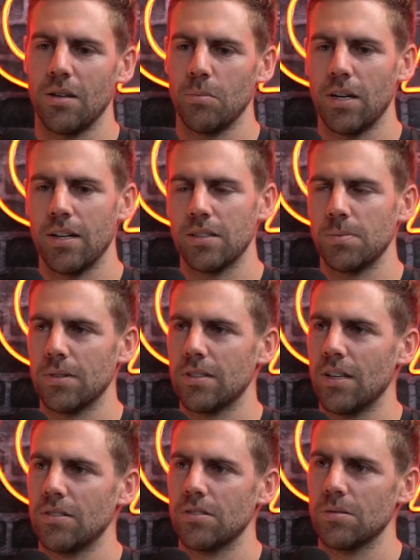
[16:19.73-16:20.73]
My
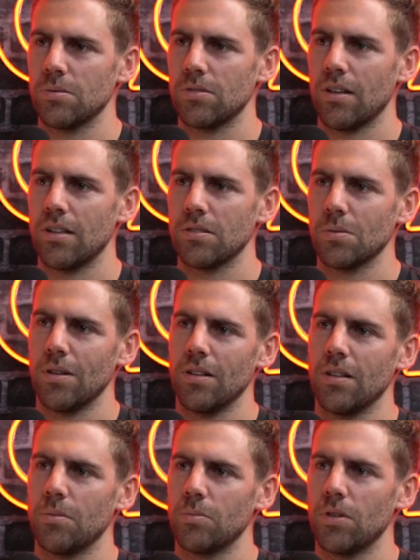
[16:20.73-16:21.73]
expectations was high as
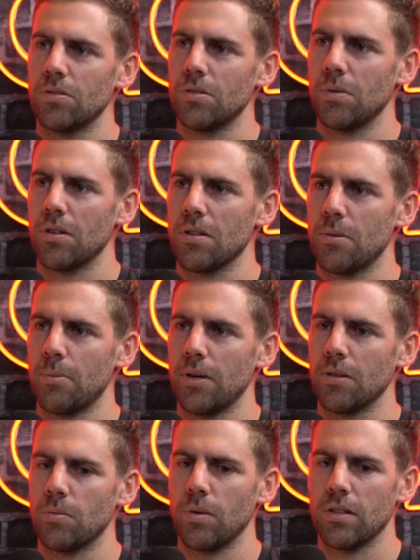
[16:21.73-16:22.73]
well. I'm not too bothered
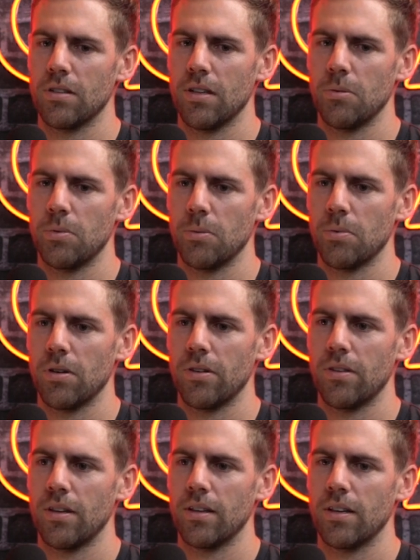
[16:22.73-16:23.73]
about what other people are
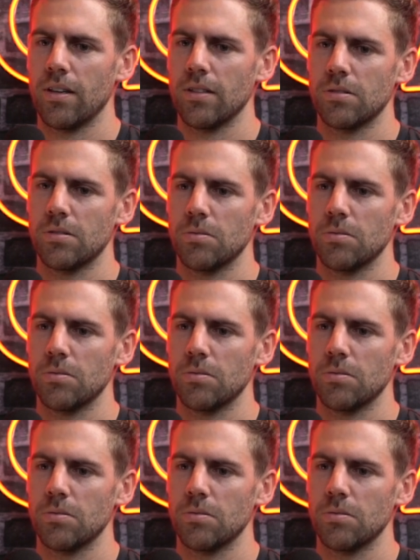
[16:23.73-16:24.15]
thinking. It's